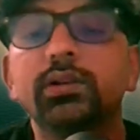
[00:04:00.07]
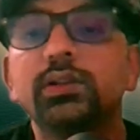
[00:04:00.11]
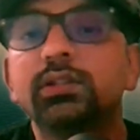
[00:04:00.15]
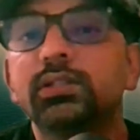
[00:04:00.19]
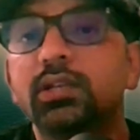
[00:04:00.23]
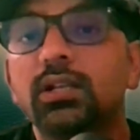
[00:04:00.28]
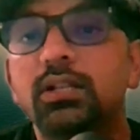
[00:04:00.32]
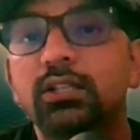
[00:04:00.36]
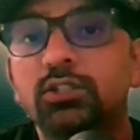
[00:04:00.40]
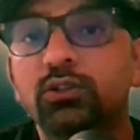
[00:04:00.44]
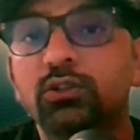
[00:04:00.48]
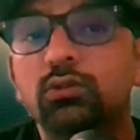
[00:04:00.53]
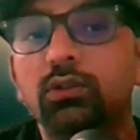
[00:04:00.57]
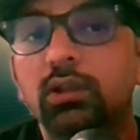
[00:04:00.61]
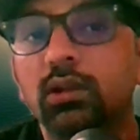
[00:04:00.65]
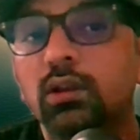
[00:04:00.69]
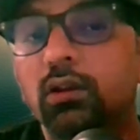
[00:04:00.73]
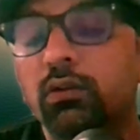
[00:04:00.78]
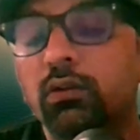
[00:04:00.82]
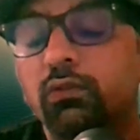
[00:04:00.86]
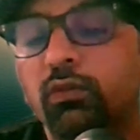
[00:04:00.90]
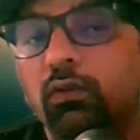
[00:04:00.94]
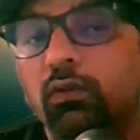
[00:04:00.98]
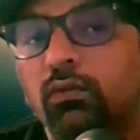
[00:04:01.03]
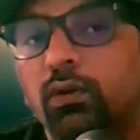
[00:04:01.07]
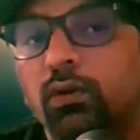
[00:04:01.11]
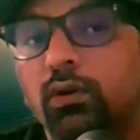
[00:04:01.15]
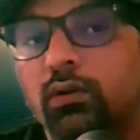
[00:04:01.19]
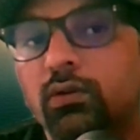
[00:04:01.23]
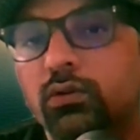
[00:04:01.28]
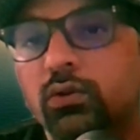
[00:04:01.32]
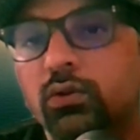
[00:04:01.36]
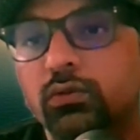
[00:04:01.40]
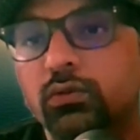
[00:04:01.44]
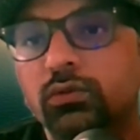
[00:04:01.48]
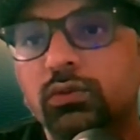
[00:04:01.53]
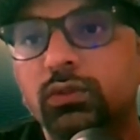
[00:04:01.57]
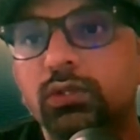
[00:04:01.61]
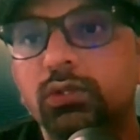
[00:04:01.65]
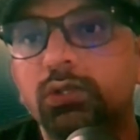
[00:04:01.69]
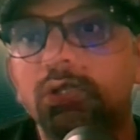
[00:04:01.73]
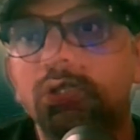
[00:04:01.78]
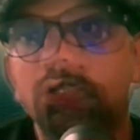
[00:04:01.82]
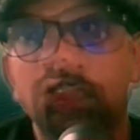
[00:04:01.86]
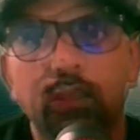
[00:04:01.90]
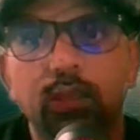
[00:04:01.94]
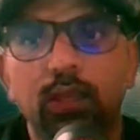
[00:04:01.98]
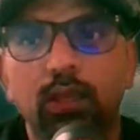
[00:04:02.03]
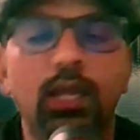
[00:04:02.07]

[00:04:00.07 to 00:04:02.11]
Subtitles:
is also there if you want to use it.